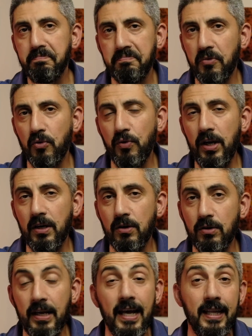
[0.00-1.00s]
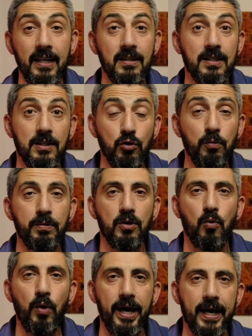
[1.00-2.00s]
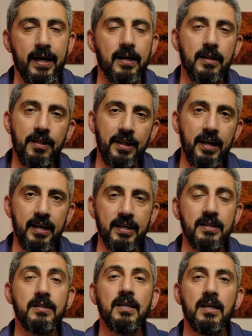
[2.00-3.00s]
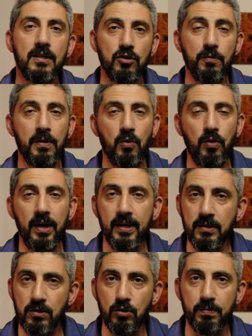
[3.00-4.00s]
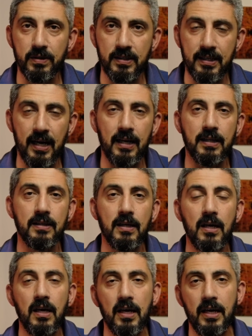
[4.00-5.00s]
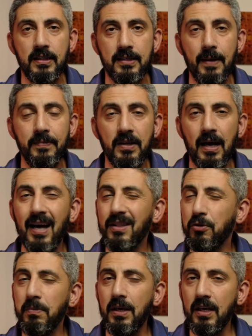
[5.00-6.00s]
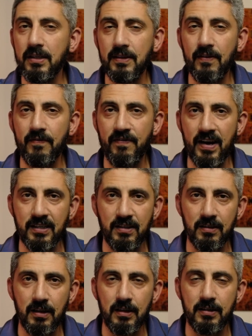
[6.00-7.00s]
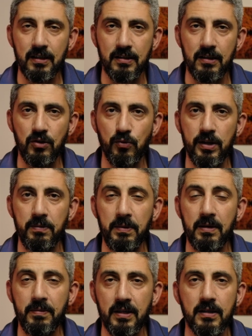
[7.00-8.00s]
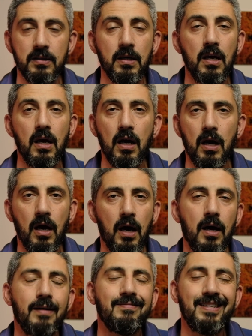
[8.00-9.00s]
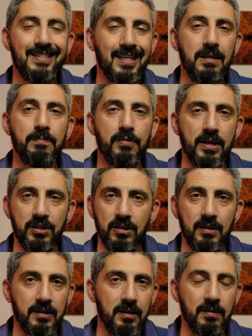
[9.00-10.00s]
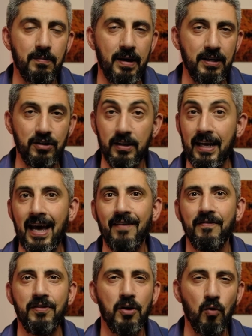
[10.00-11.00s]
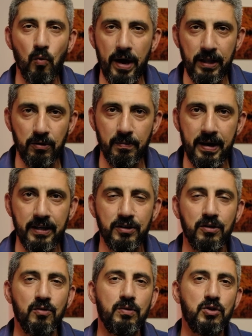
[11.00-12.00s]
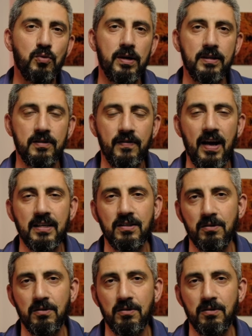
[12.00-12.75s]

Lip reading: really good, and it's super quick. The thing is, super quick and super silent. It's something, to me, it's even faster than the 16 to 80 millimeters. It's an impression. I didn't measure, and I have no way to measure which one is faster,